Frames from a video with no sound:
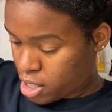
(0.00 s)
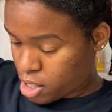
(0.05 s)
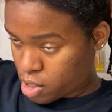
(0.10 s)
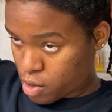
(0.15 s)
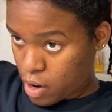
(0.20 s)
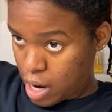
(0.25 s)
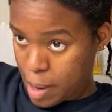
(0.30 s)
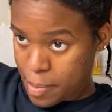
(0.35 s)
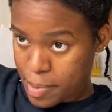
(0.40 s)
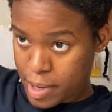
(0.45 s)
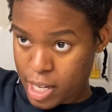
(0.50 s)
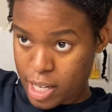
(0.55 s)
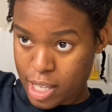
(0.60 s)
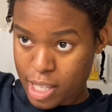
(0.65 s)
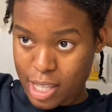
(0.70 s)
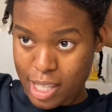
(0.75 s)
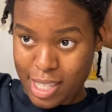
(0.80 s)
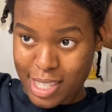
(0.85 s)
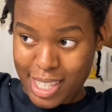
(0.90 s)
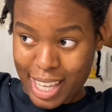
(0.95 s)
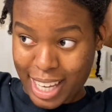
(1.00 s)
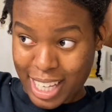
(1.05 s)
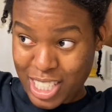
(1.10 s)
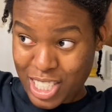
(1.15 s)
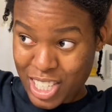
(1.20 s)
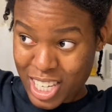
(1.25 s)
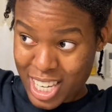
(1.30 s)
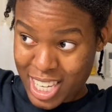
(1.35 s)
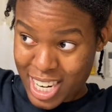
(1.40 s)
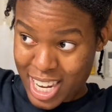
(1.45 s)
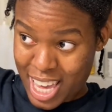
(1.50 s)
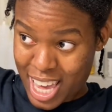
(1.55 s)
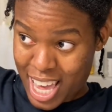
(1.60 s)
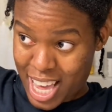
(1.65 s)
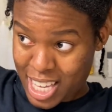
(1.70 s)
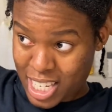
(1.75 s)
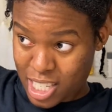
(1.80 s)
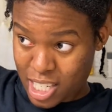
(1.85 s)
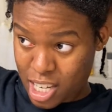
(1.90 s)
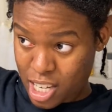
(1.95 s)
grab another section
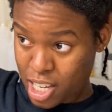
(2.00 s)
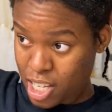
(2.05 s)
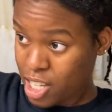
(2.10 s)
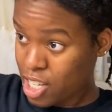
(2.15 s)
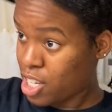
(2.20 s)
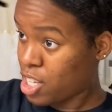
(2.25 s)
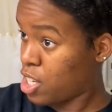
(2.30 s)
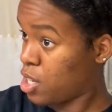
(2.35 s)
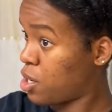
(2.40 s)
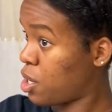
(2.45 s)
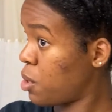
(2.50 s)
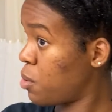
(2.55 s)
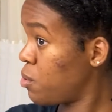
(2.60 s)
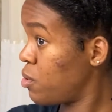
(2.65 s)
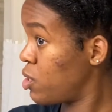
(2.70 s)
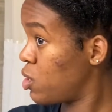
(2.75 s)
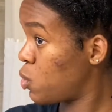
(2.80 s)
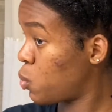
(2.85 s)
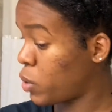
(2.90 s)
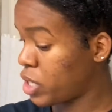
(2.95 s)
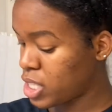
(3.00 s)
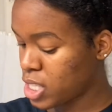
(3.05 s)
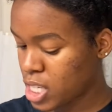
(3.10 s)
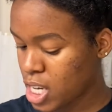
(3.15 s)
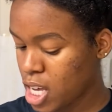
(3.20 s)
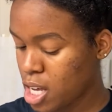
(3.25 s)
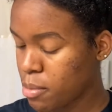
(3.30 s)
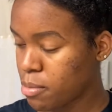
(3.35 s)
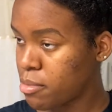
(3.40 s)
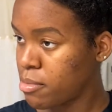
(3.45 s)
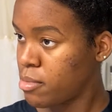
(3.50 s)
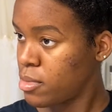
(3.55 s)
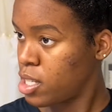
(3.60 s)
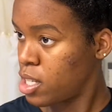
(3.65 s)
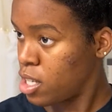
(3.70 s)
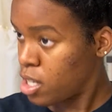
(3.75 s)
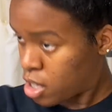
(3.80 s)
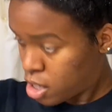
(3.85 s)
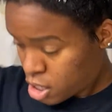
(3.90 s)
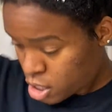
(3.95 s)
and, you know, twist up.
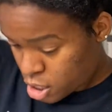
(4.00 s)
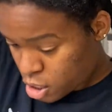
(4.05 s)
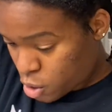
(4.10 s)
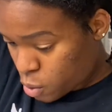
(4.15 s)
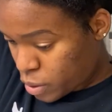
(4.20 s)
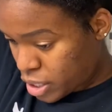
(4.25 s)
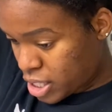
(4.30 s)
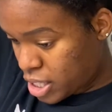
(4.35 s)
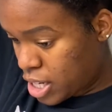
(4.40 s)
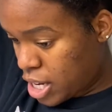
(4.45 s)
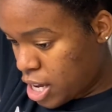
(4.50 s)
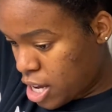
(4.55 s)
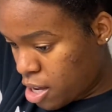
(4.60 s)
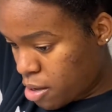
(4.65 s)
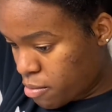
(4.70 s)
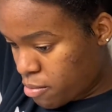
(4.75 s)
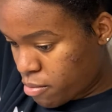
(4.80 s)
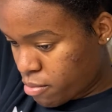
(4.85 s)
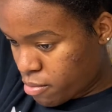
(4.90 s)
Twist up.